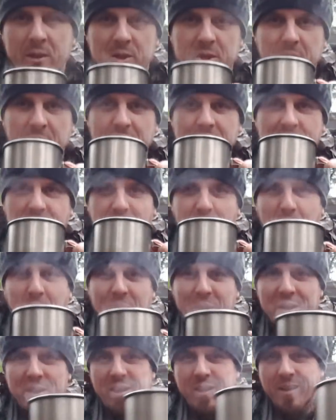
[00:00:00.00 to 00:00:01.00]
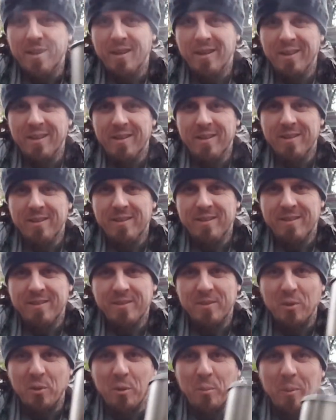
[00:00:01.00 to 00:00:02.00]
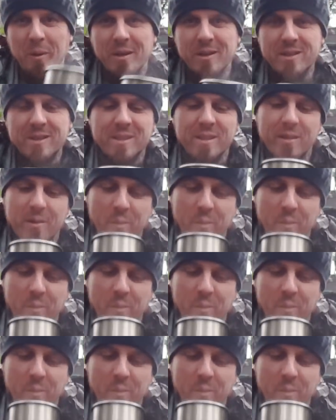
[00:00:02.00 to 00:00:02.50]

Cheers everybody, all the best.